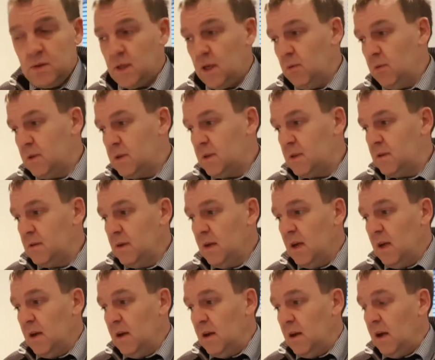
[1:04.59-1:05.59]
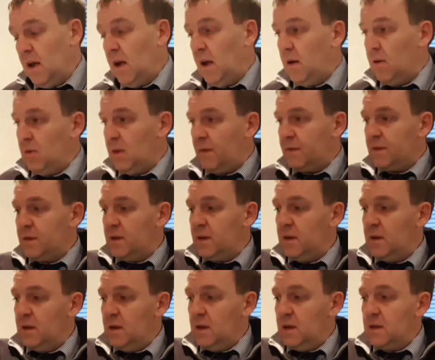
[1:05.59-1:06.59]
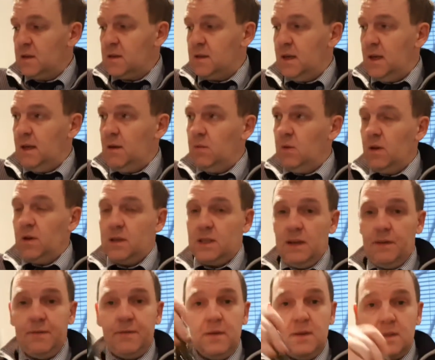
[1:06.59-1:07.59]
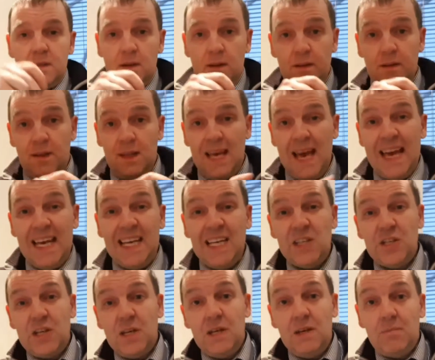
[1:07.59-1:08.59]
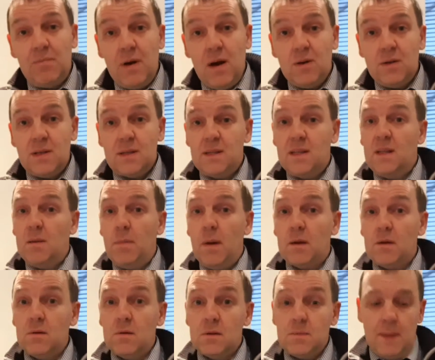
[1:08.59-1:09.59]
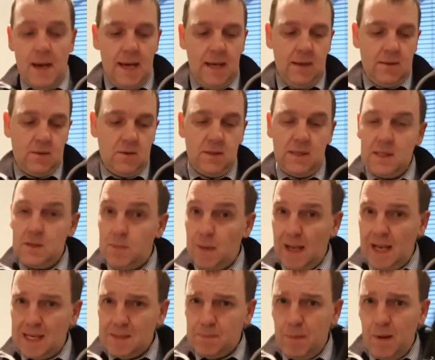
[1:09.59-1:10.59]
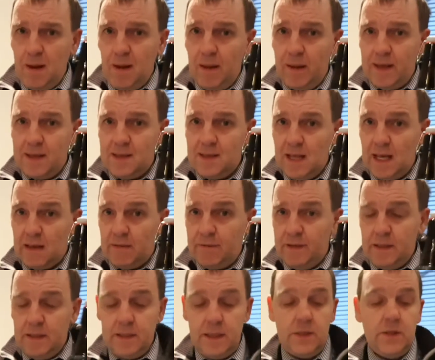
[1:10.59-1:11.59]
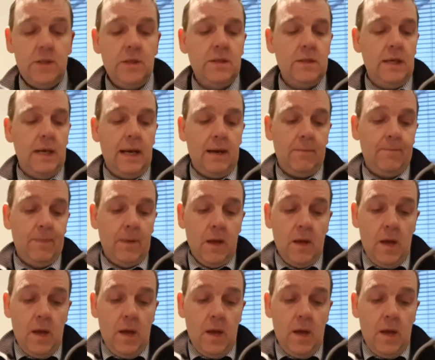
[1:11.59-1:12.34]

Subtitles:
So we'll have to see what the difference of the aging process in the bottles makes, because this is my last bottle of this. It's like a vintage, isn't it now?